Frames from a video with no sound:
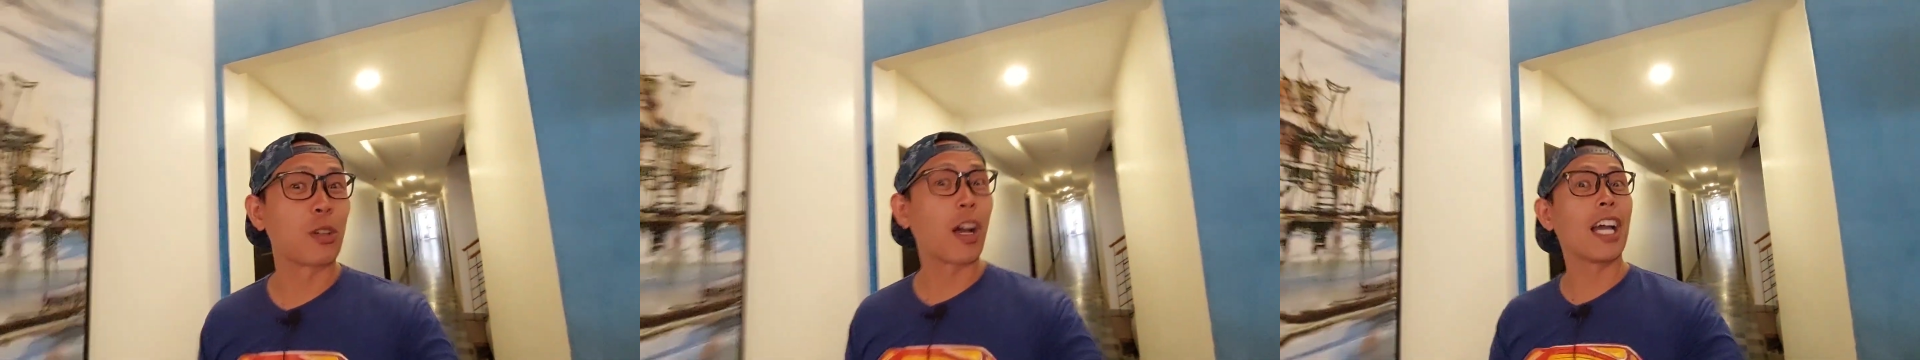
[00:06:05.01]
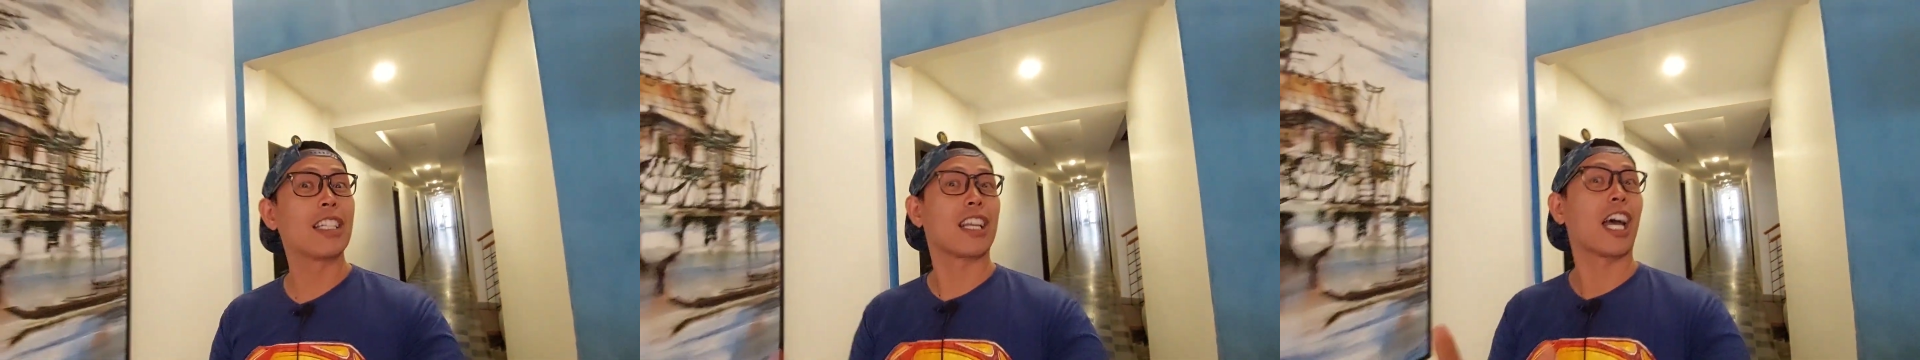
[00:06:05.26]
So
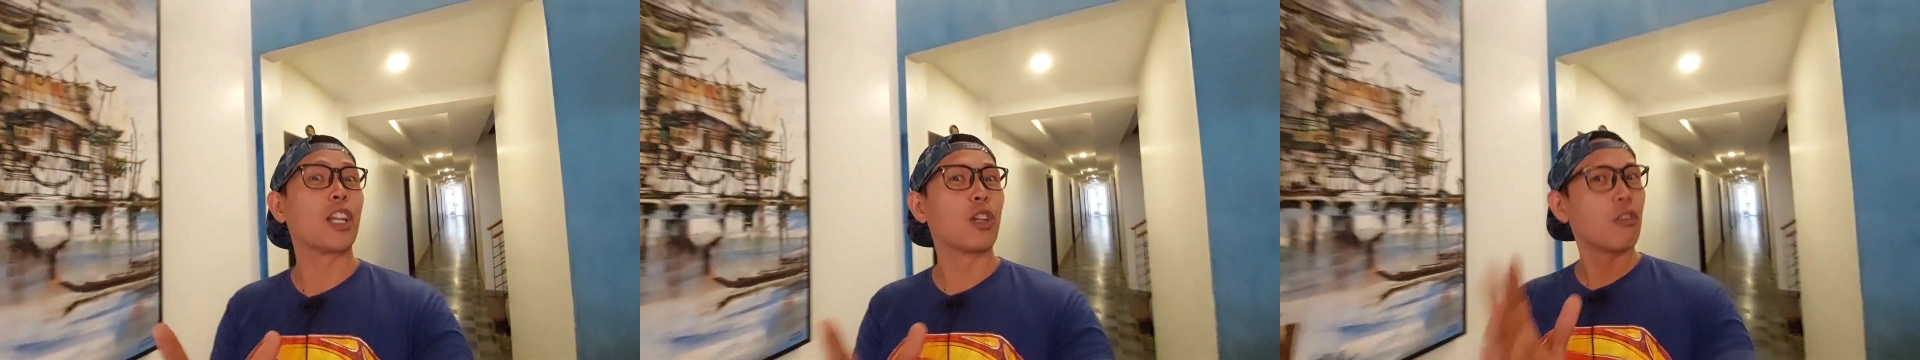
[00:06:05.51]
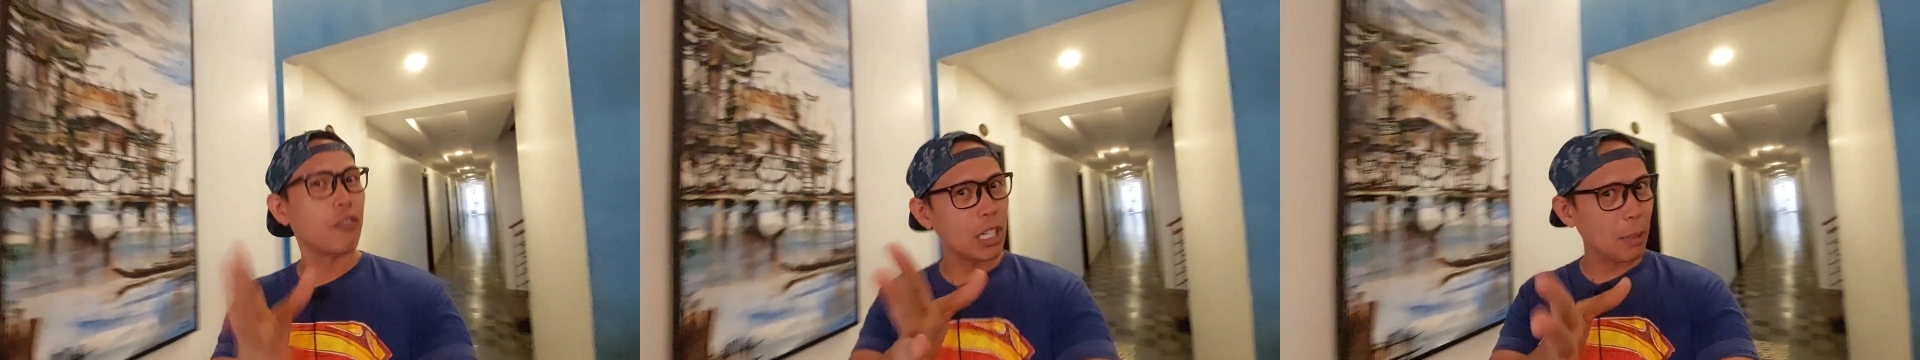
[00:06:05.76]
guys, I
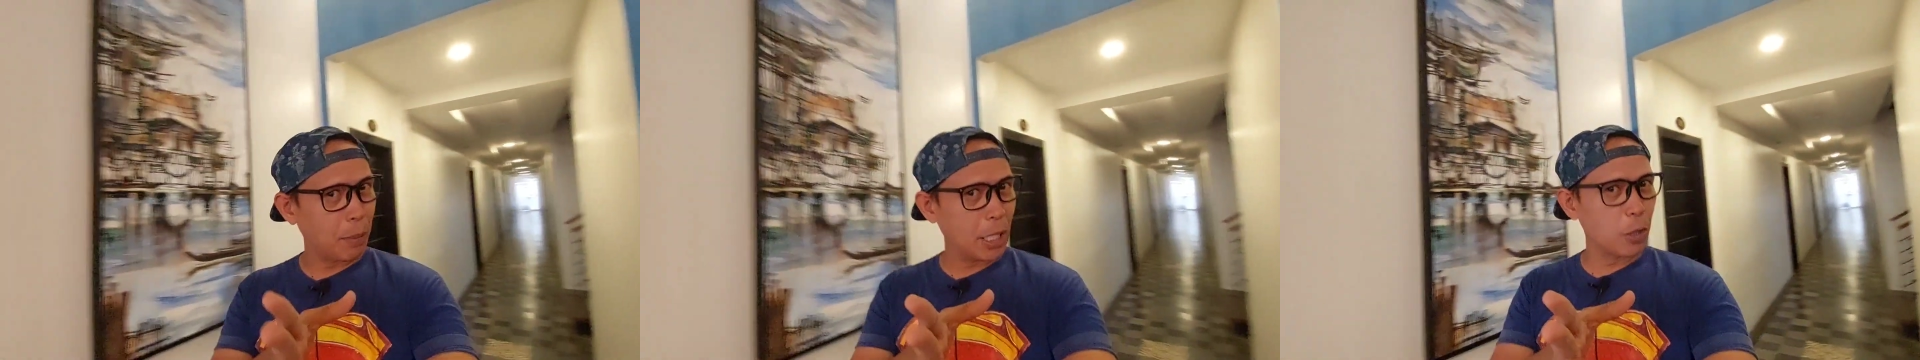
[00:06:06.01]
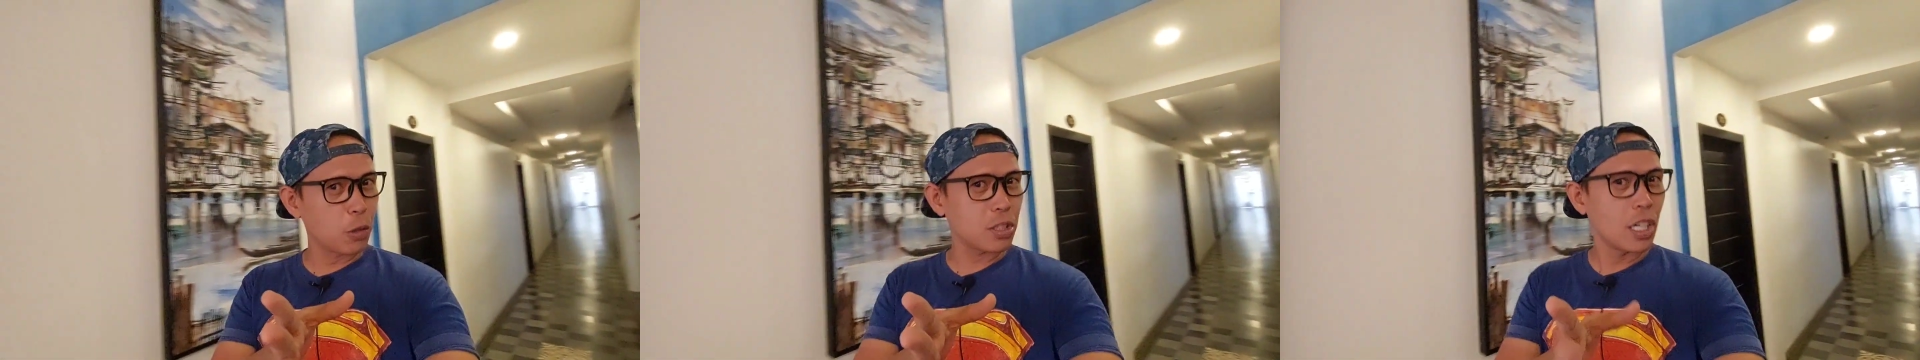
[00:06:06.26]
know
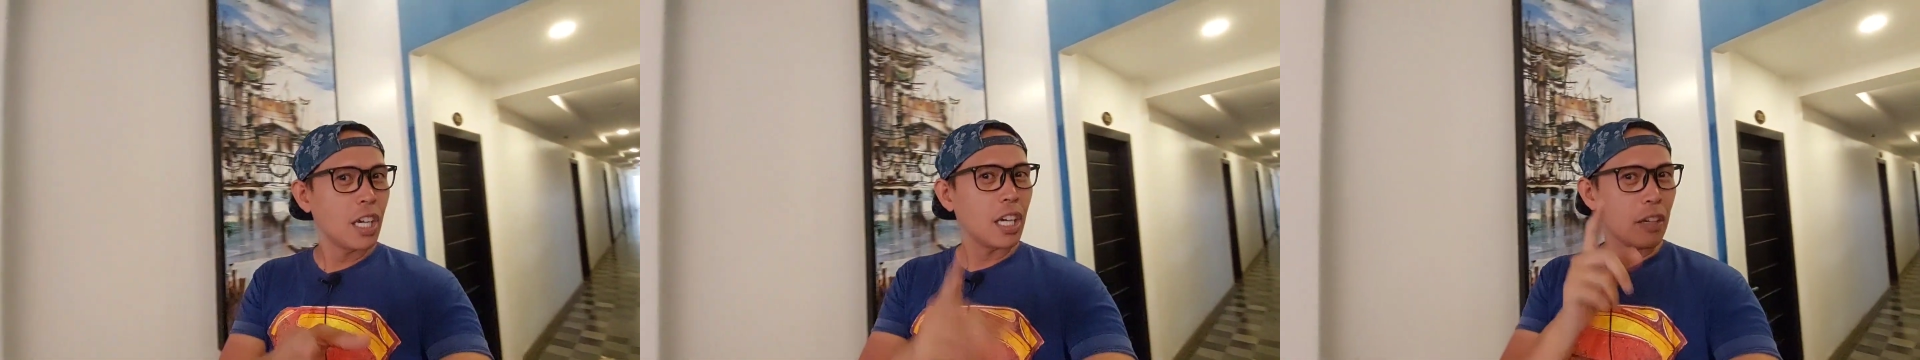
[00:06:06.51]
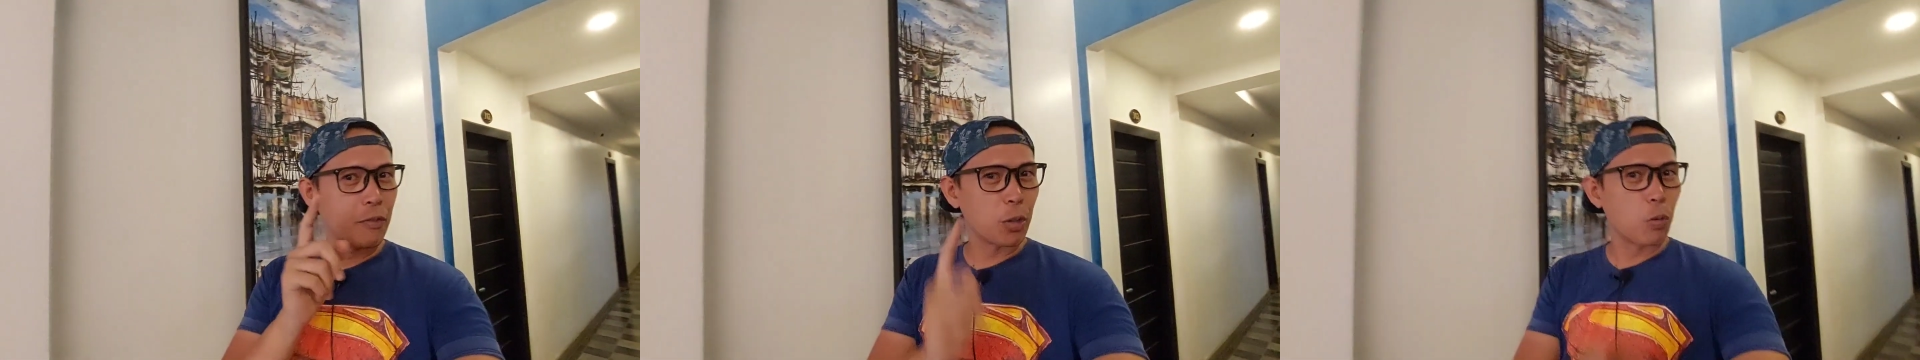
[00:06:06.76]
Filipinos,
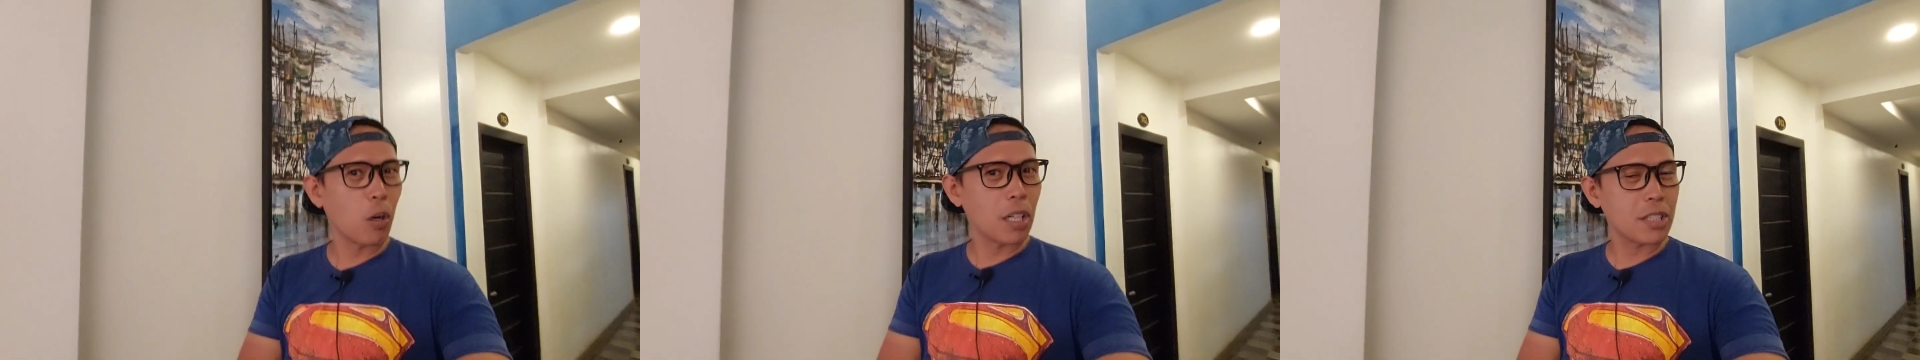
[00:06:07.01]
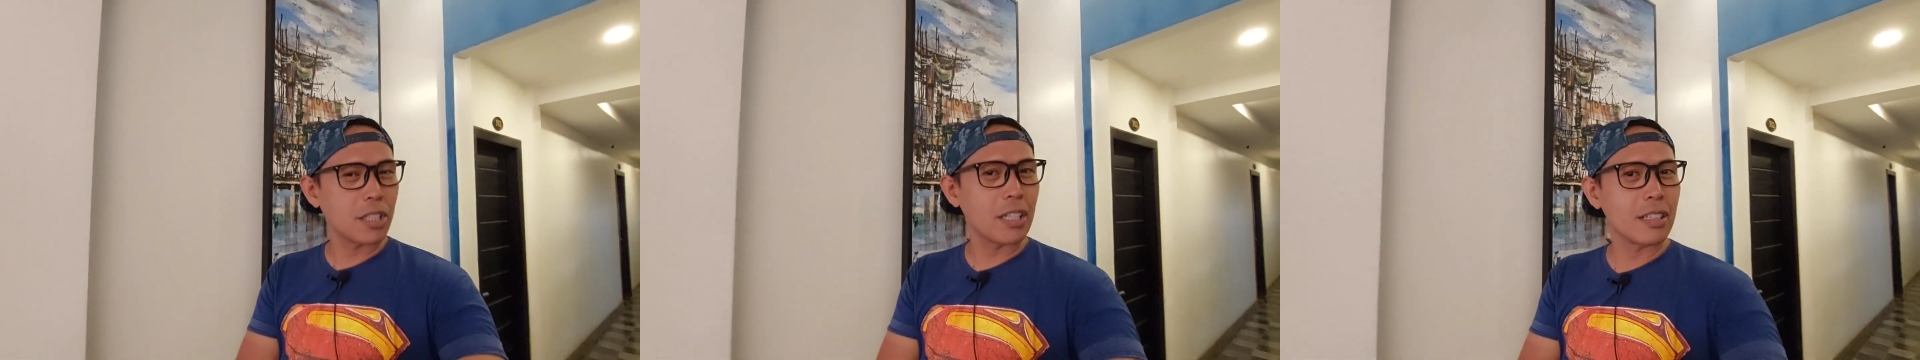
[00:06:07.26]
if you're
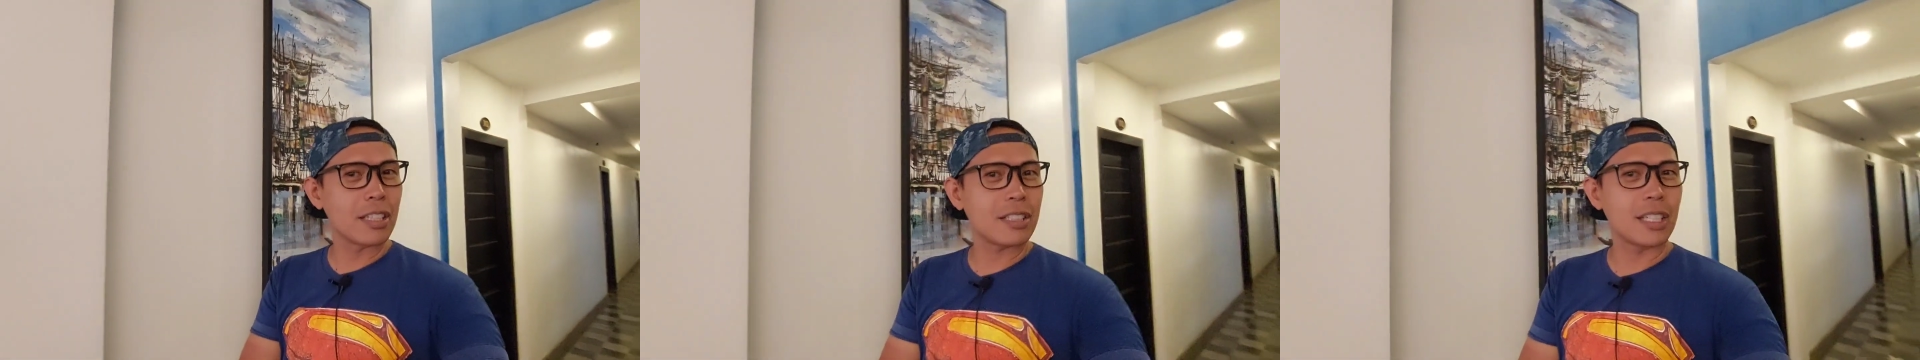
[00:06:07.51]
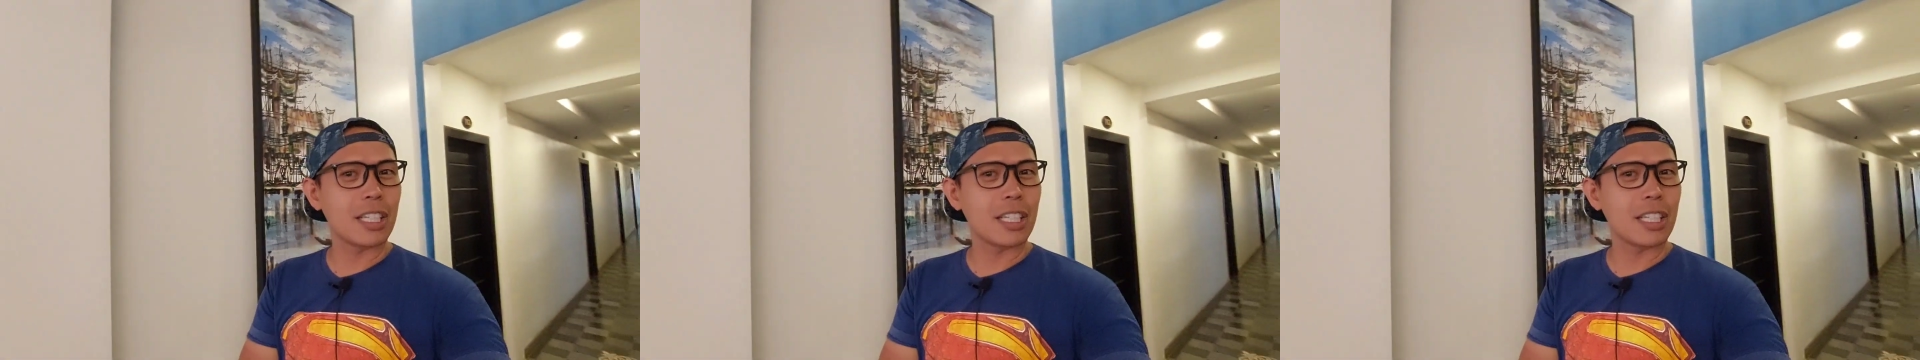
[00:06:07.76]
watching this,